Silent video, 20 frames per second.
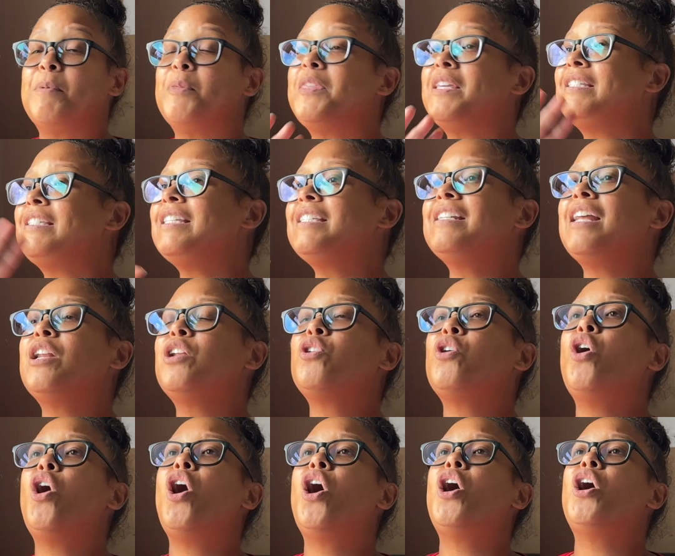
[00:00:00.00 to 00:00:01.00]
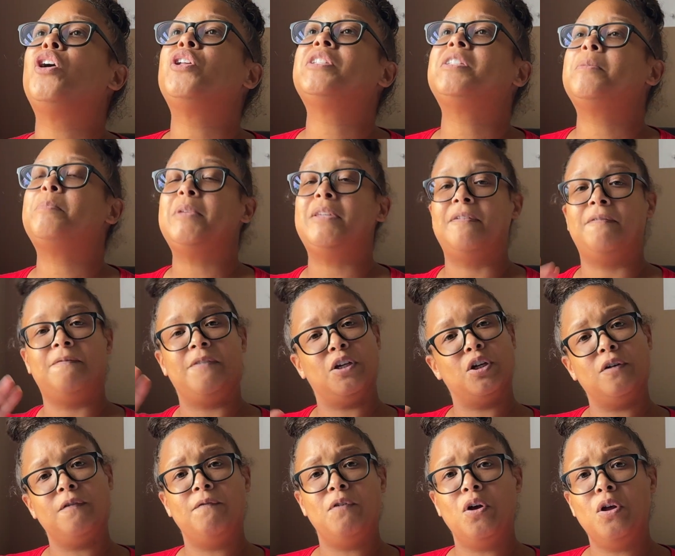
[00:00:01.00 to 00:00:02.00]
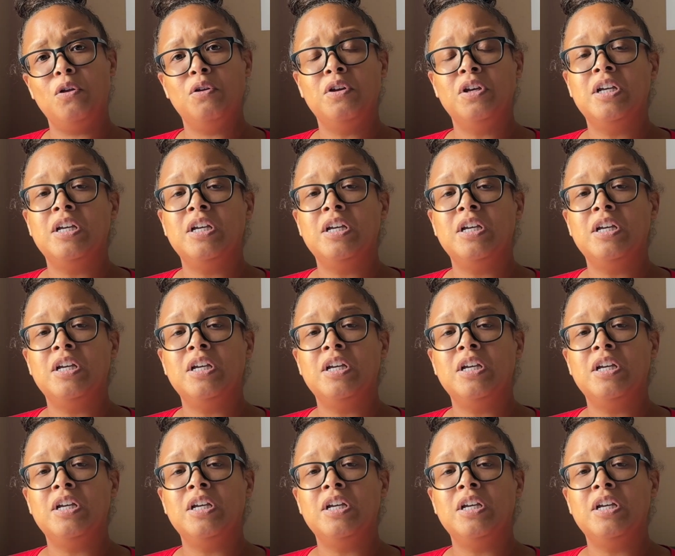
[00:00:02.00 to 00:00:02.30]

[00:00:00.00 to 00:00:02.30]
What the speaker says: but this is not a call to be fearful.